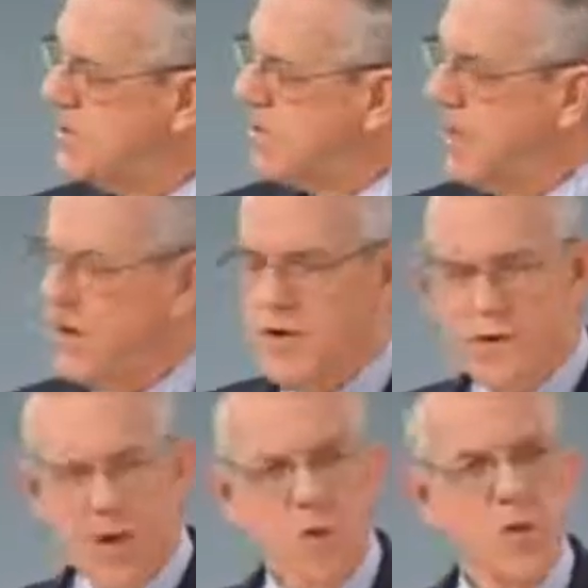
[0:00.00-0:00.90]
and
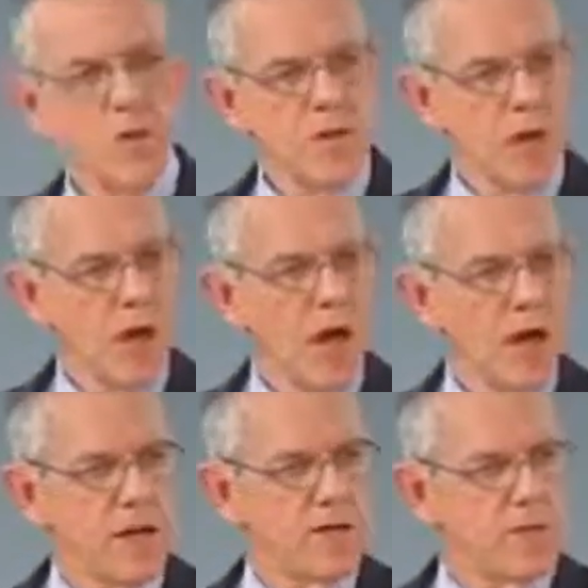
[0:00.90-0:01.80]
interpret it in the
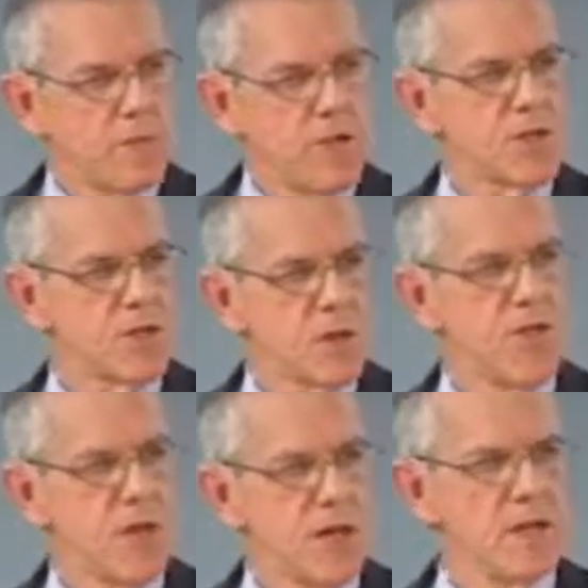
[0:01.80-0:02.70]
eyes of special
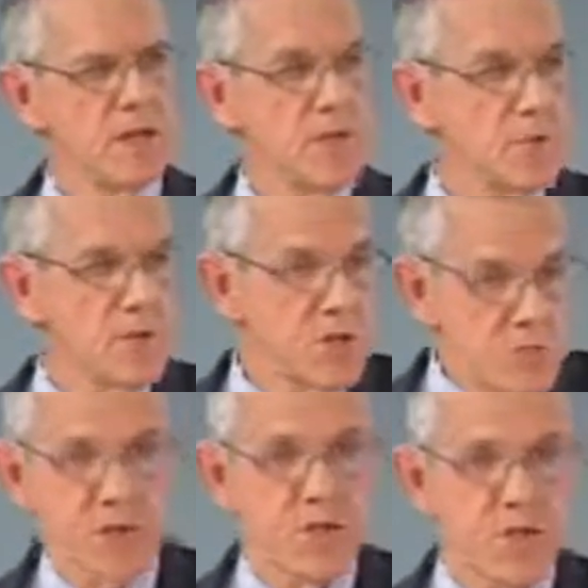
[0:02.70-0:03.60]
revelation. That's what
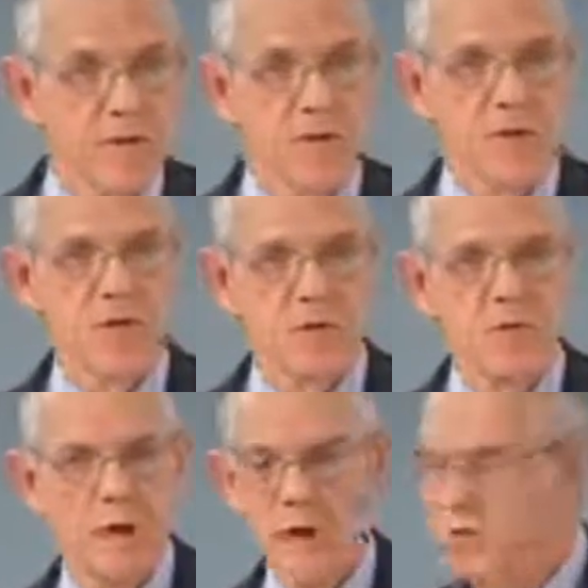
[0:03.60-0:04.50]
special revelation in the
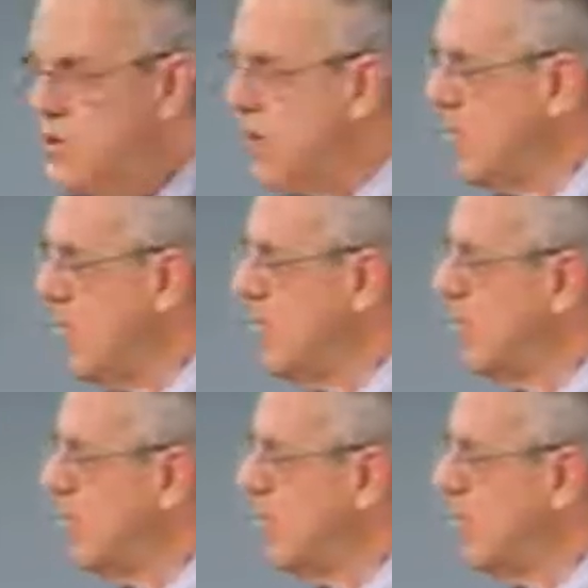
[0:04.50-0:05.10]
Bible is all about.